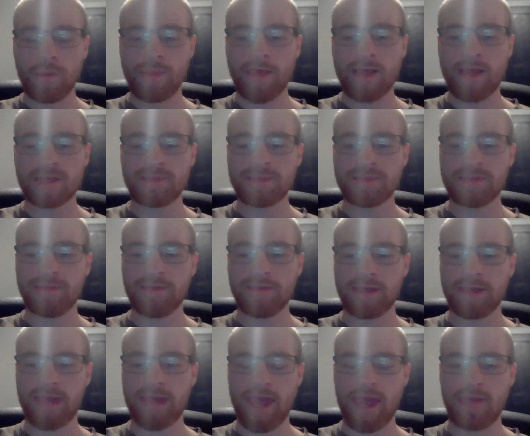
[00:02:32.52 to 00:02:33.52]
that
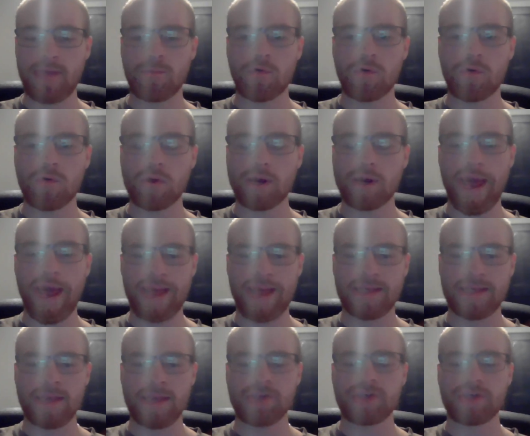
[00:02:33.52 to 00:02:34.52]
specific game or
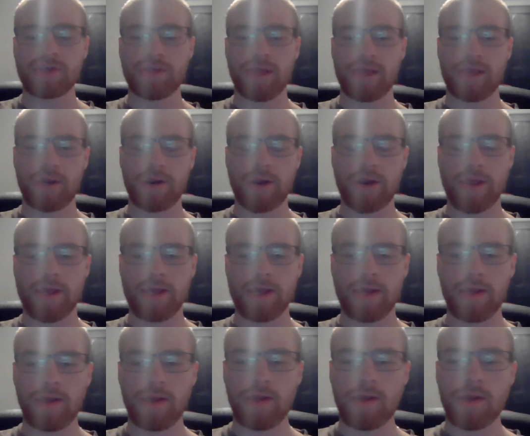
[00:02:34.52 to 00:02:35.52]
organization that you're
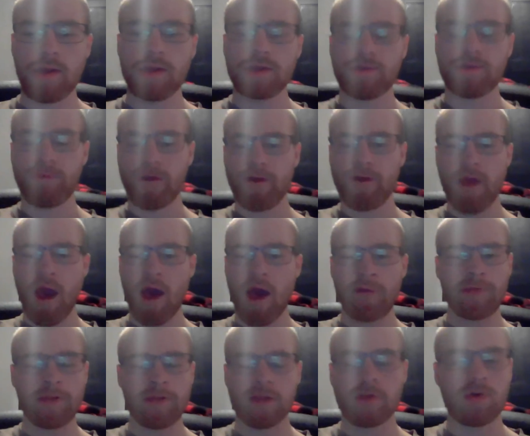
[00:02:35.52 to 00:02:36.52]
in. So very
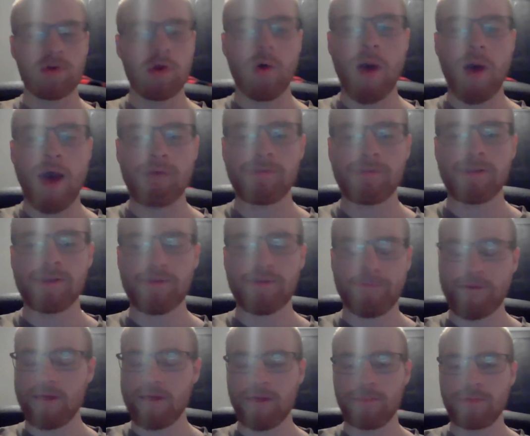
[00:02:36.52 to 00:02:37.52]
often you don't have to
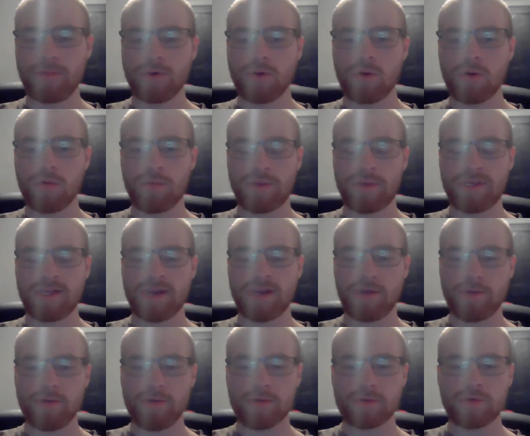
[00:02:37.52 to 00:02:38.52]
develop your own
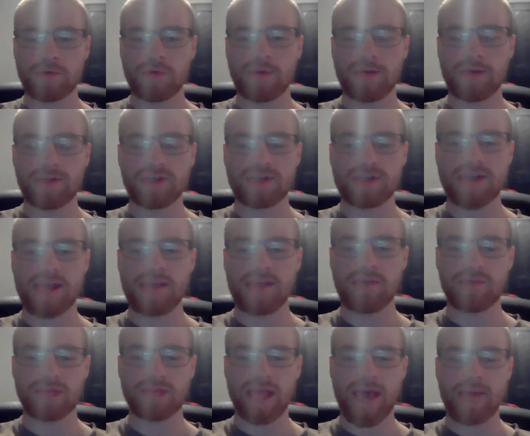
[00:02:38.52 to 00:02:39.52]
materials. You can just take
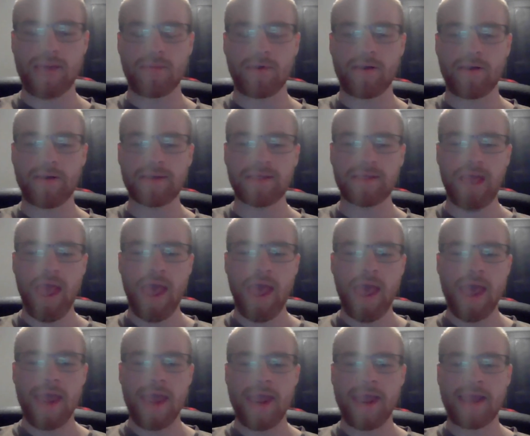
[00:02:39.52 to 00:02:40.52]
those libraries
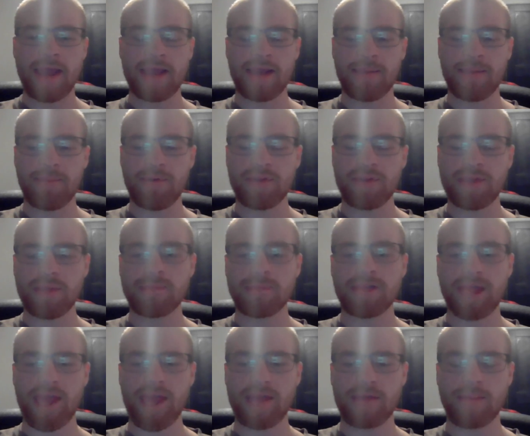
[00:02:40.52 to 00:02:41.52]
and put them
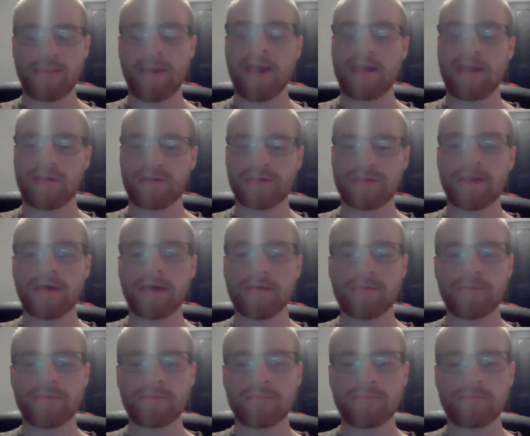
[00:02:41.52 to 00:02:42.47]
together by yourself.